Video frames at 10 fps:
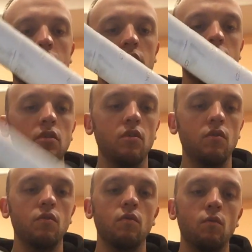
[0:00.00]

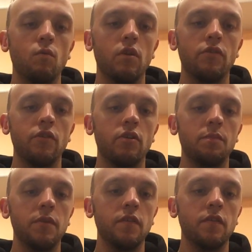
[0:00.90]
So where the
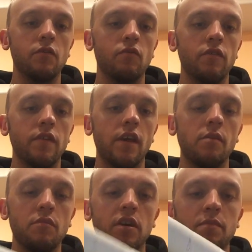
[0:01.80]
grip is going to
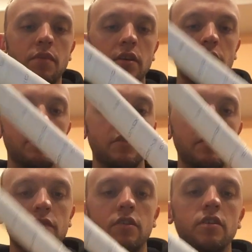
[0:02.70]
end might be a little
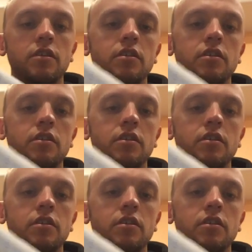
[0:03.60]
different